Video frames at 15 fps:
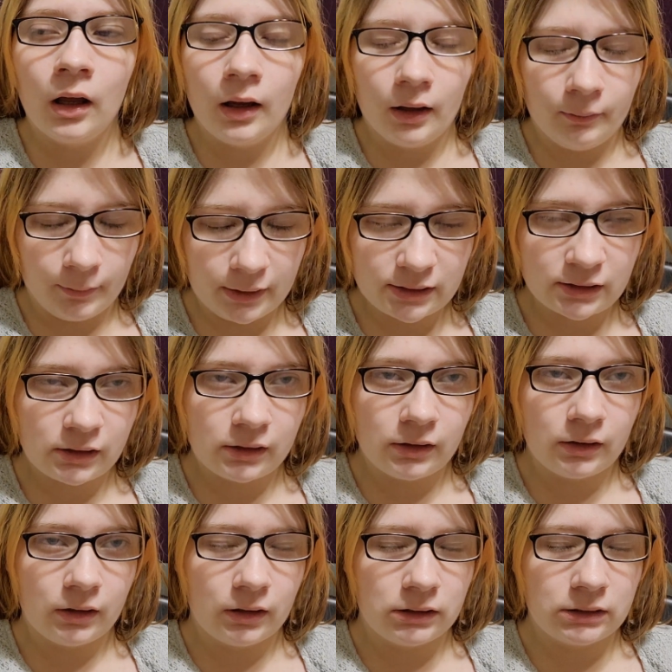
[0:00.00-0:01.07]

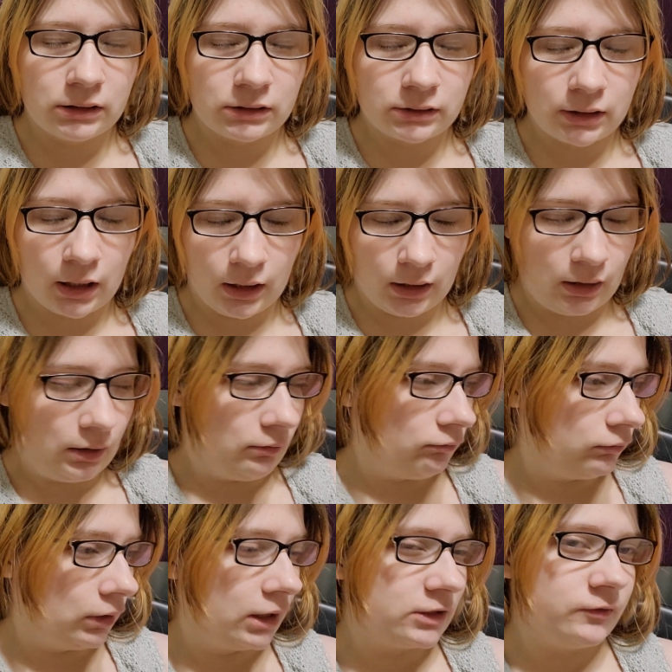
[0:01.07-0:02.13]
basically, since I
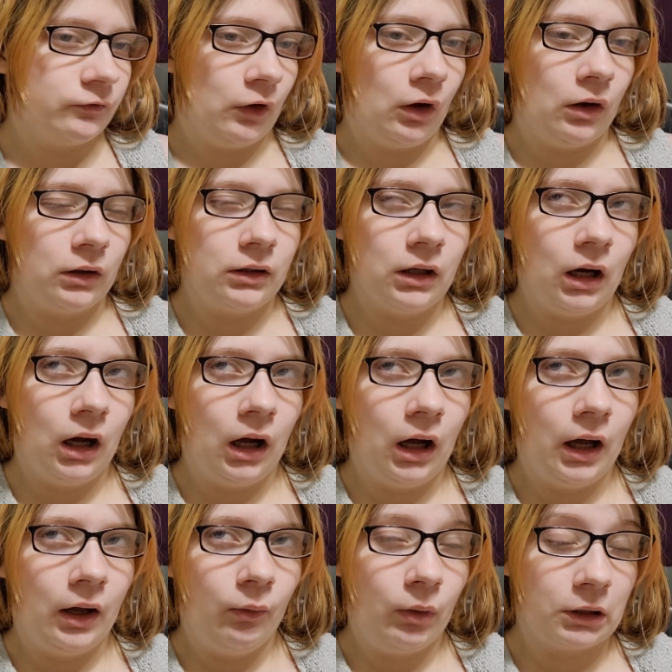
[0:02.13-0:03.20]
last vlogged,
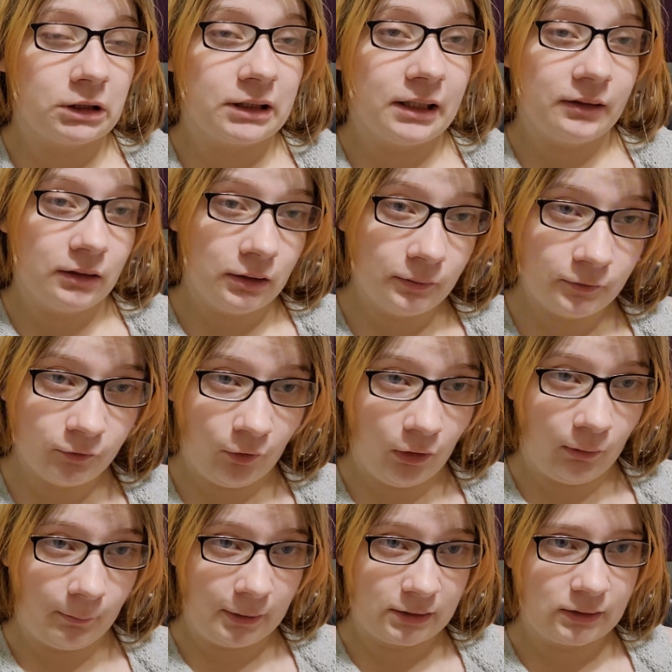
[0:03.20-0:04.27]
I watched Dan Tedium's
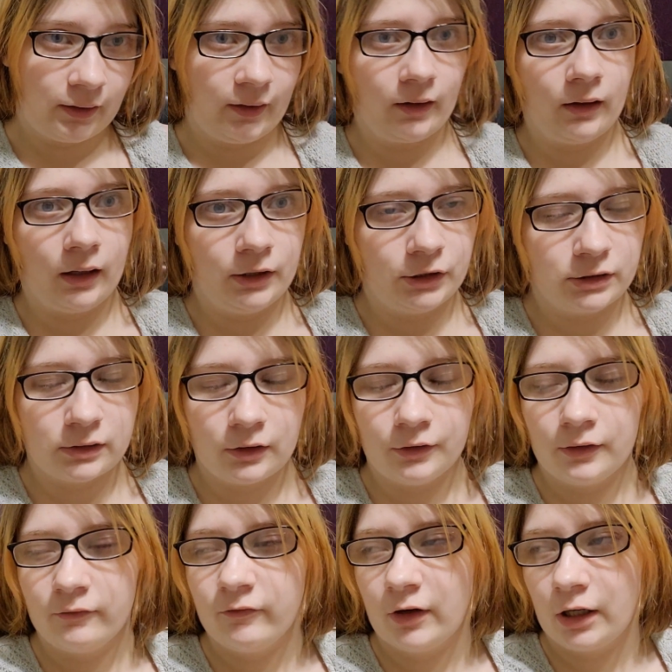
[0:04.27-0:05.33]
Vlogmas. Like, I just
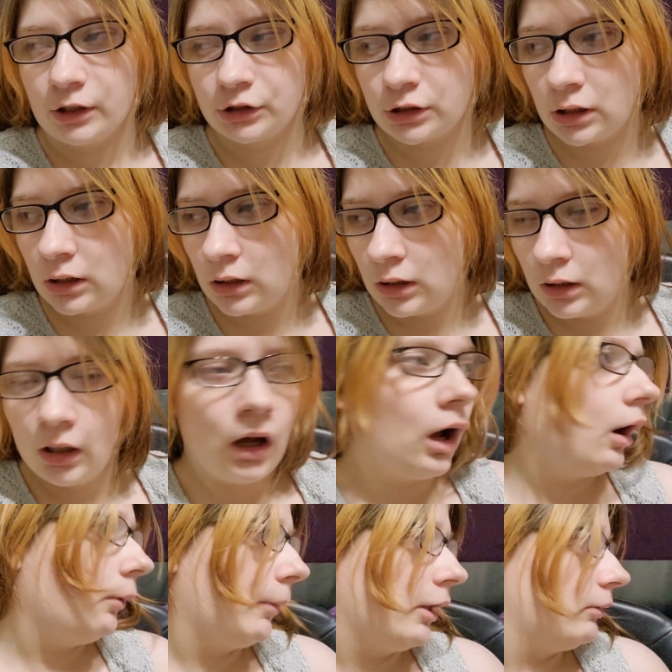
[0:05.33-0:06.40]
literally finished. Oh, by the